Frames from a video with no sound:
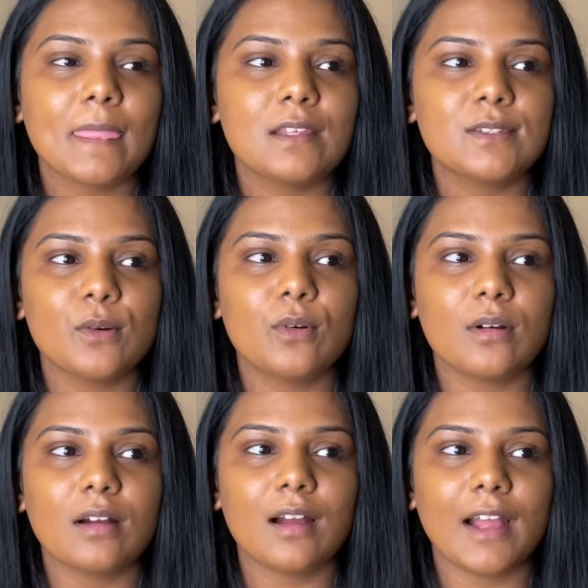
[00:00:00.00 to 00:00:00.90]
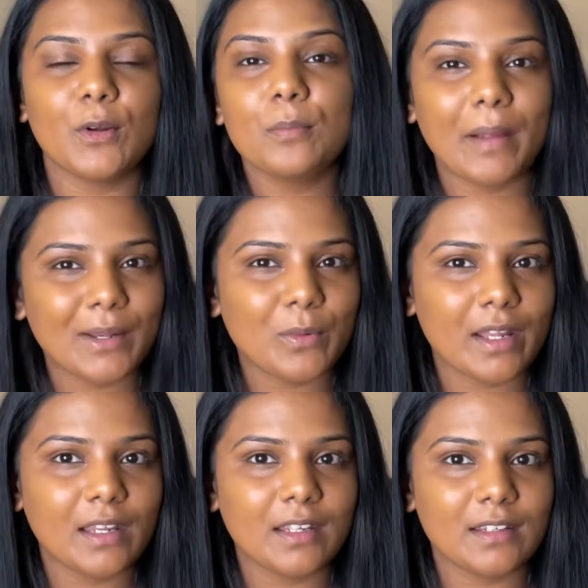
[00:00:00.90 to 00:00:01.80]
So I don't mind
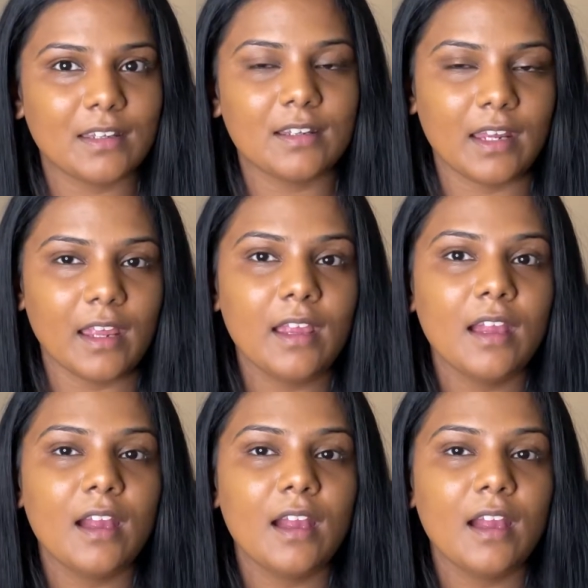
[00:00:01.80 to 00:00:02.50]
wearing it in the day.